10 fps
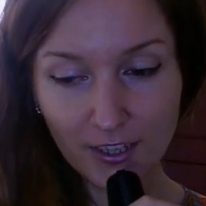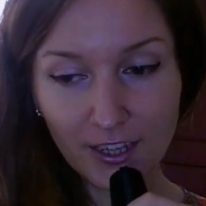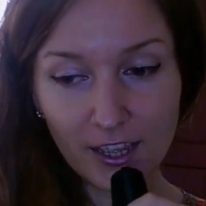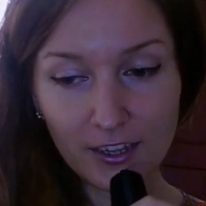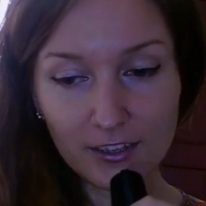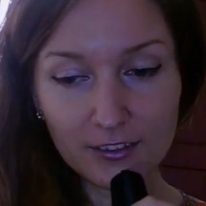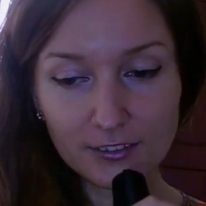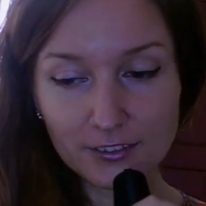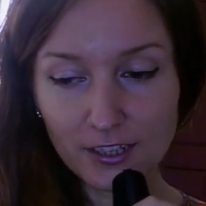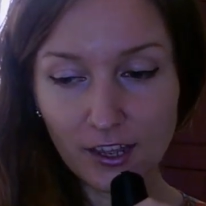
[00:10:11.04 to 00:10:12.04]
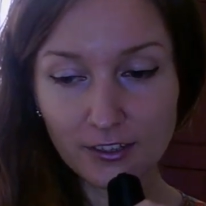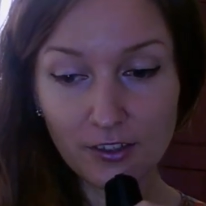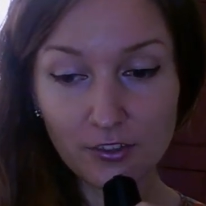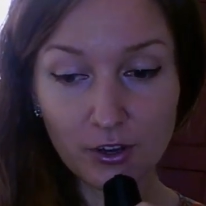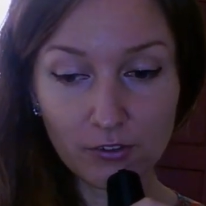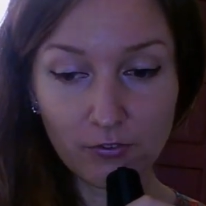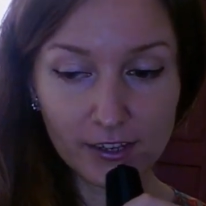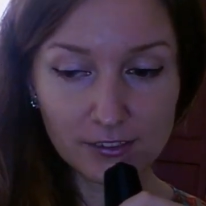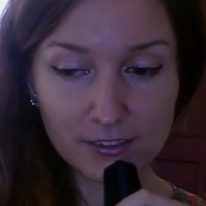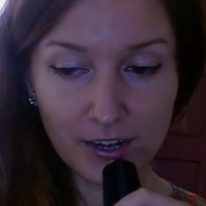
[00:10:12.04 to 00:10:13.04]
And another
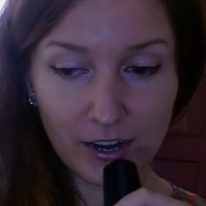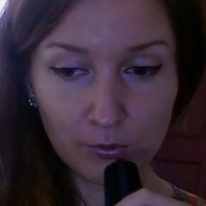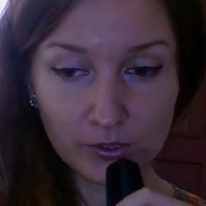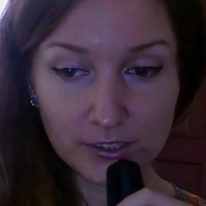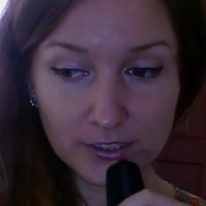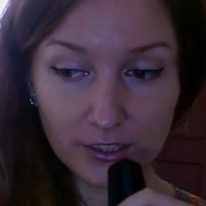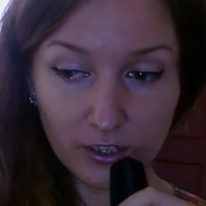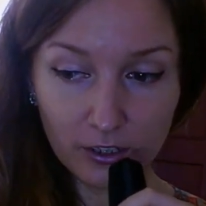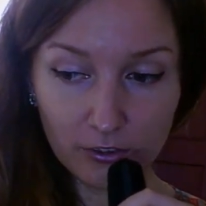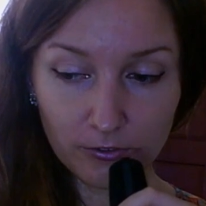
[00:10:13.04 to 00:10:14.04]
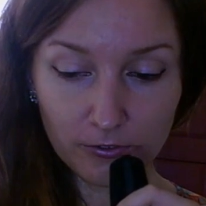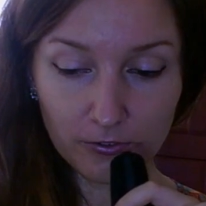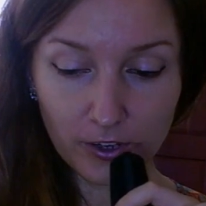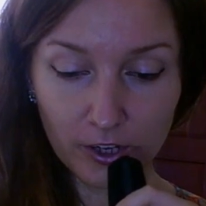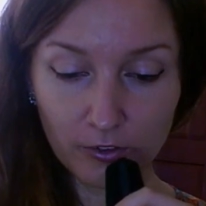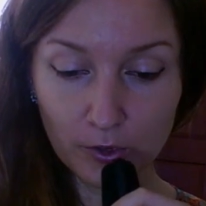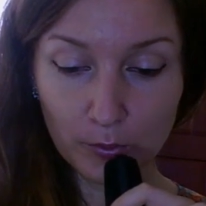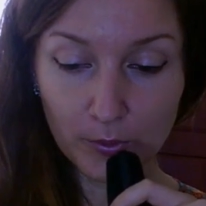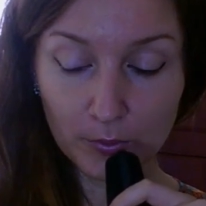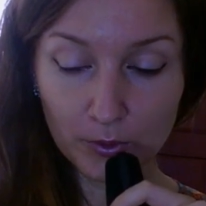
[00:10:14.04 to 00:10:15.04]
advice that I would give for
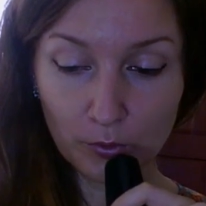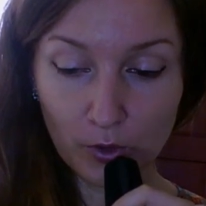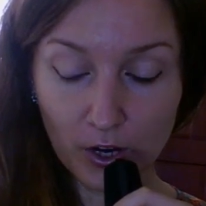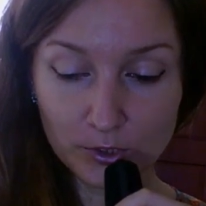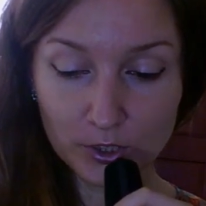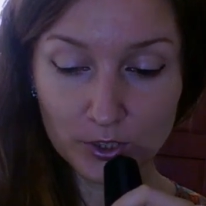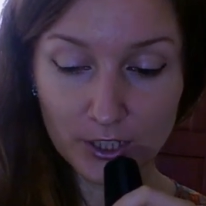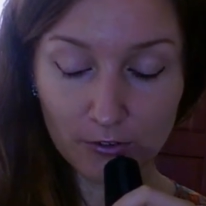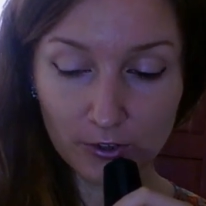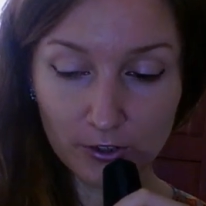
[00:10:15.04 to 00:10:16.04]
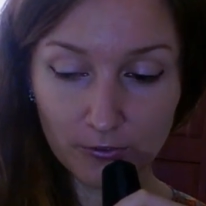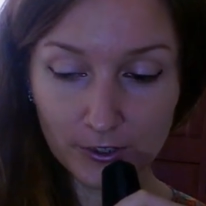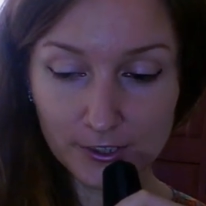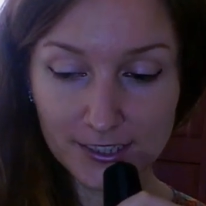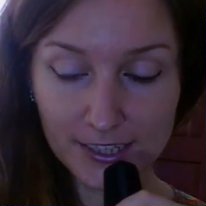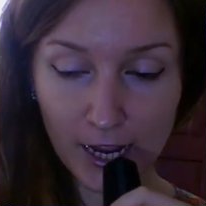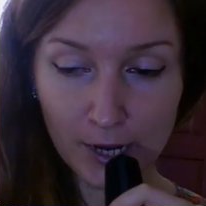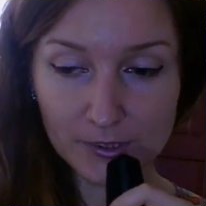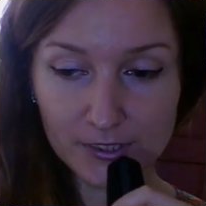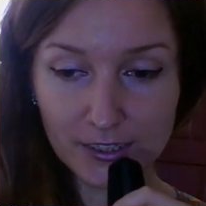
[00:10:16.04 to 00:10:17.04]
people who come to India for the first
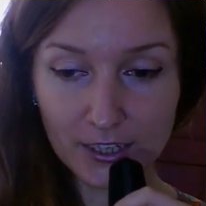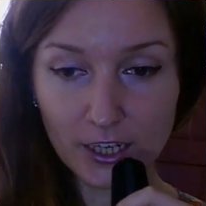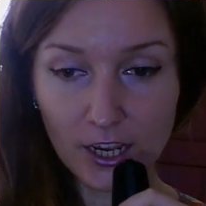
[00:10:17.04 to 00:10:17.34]
time is that